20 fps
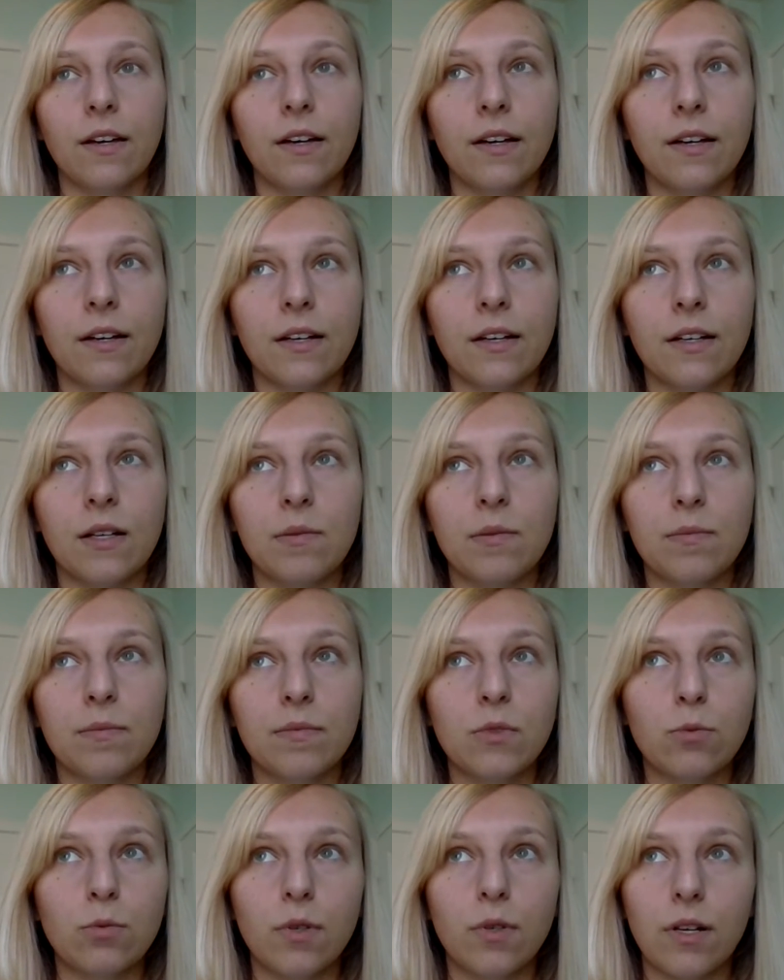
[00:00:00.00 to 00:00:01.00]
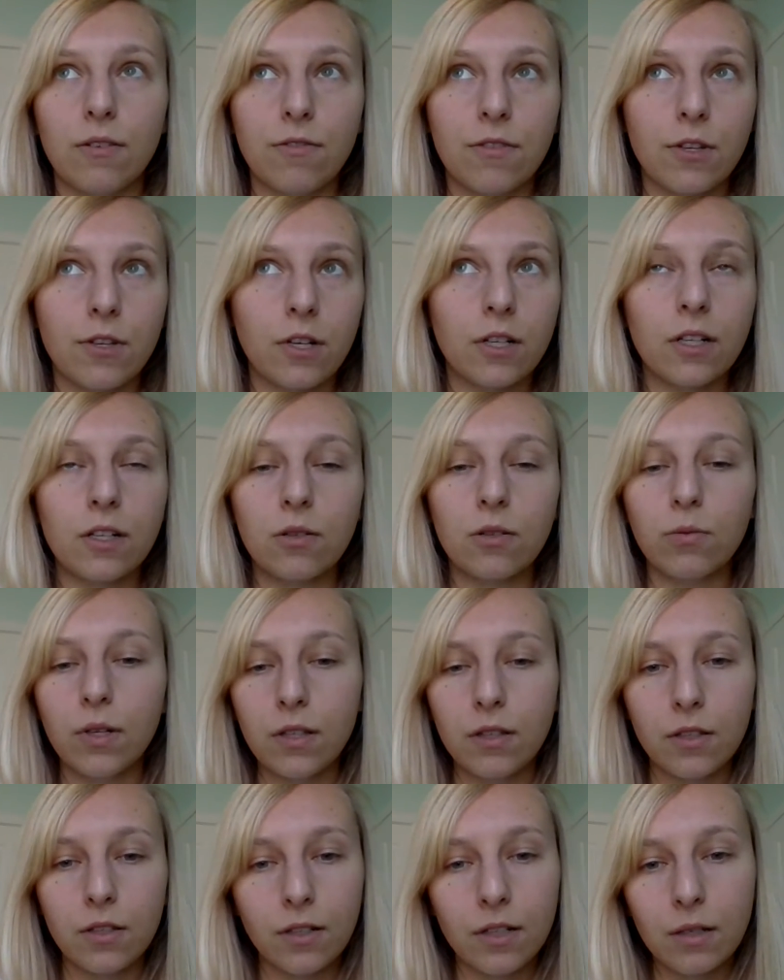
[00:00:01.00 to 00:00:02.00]
12:30 to
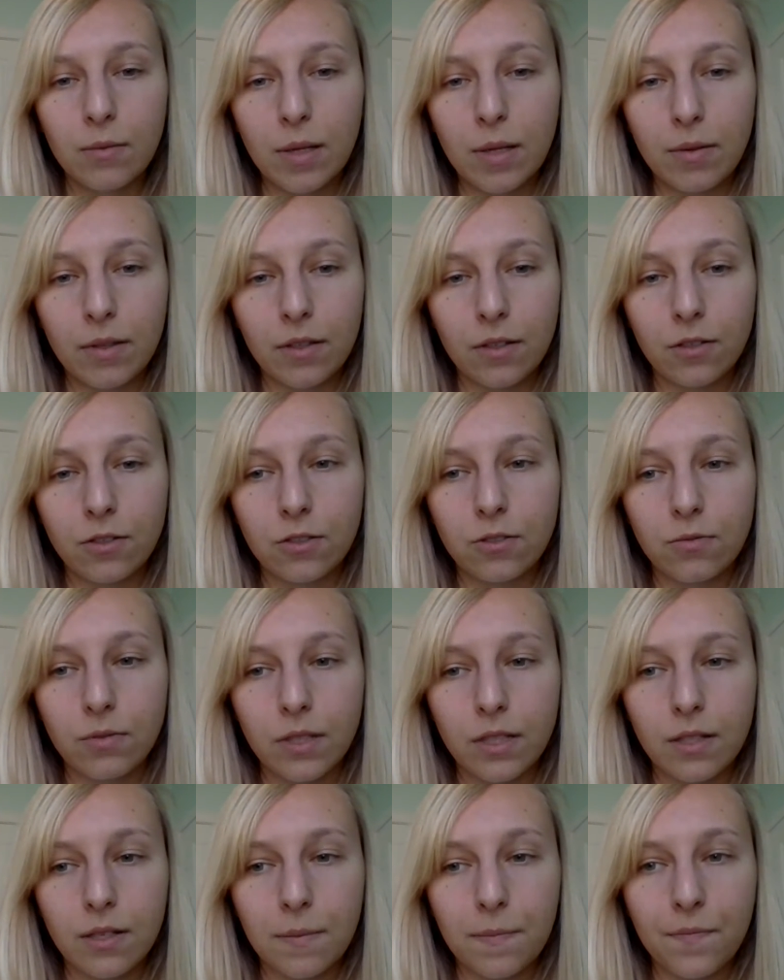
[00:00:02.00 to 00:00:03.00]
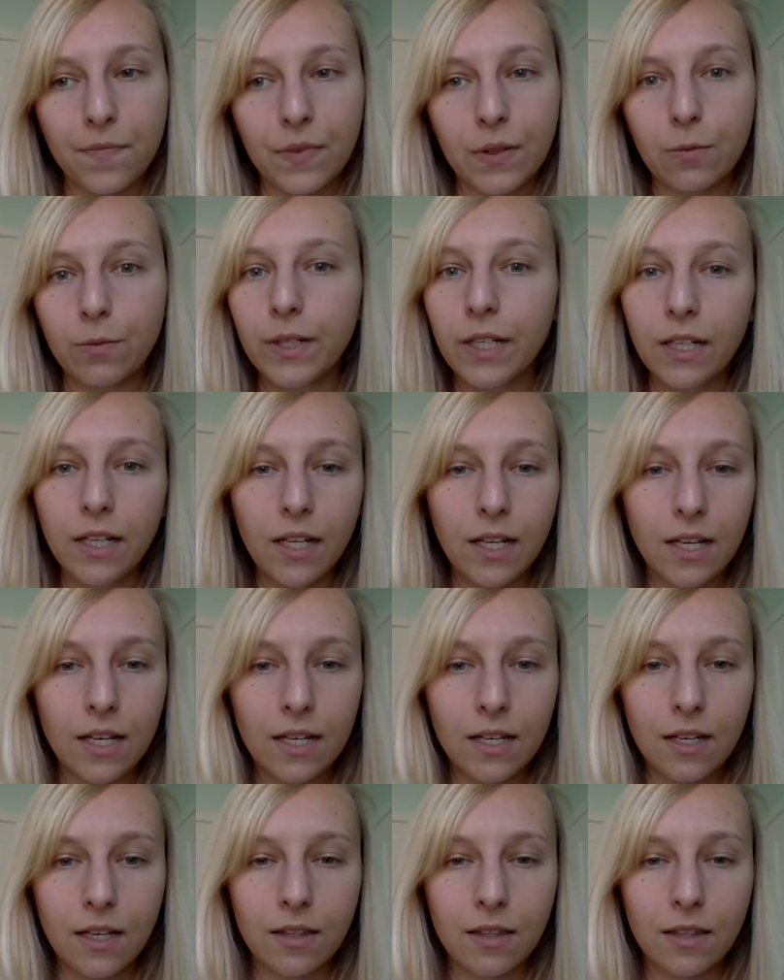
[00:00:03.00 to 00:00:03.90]
1:30 maybe they're doing reading,